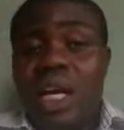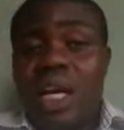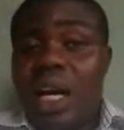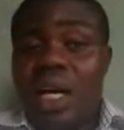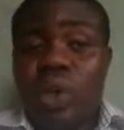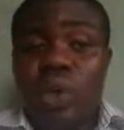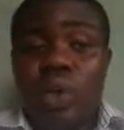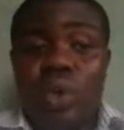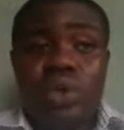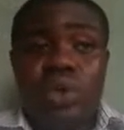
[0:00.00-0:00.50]
I
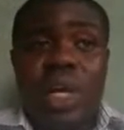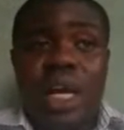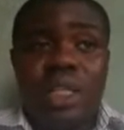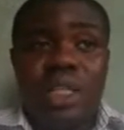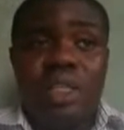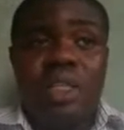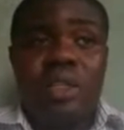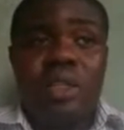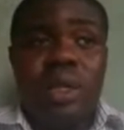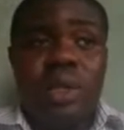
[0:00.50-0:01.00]
told you, I
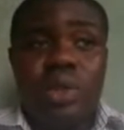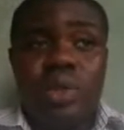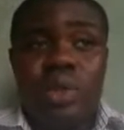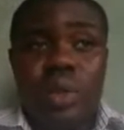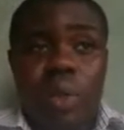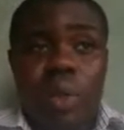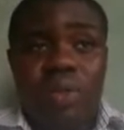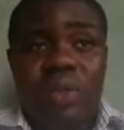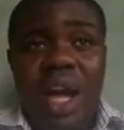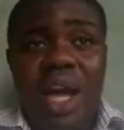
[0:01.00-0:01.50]
think some
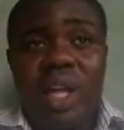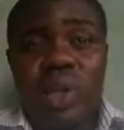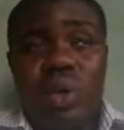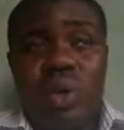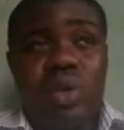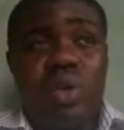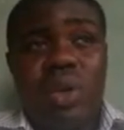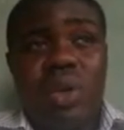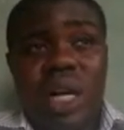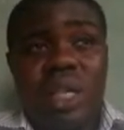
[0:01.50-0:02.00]
of you, I
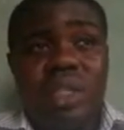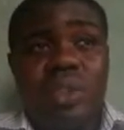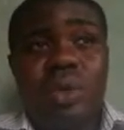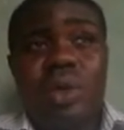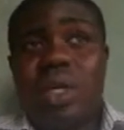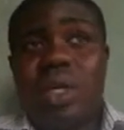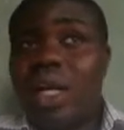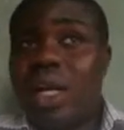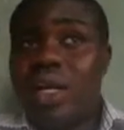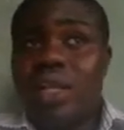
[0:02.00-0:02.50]
told you
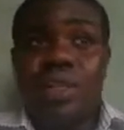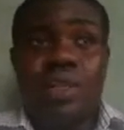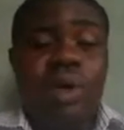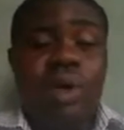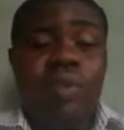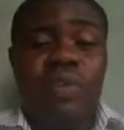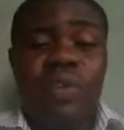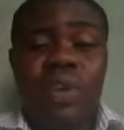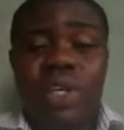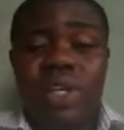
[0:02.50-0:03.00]
categorically
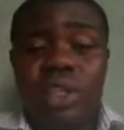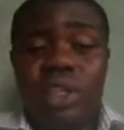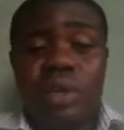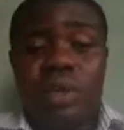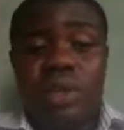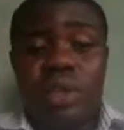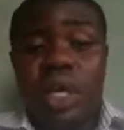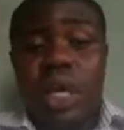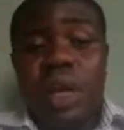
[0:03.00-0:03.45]
dolphin is not.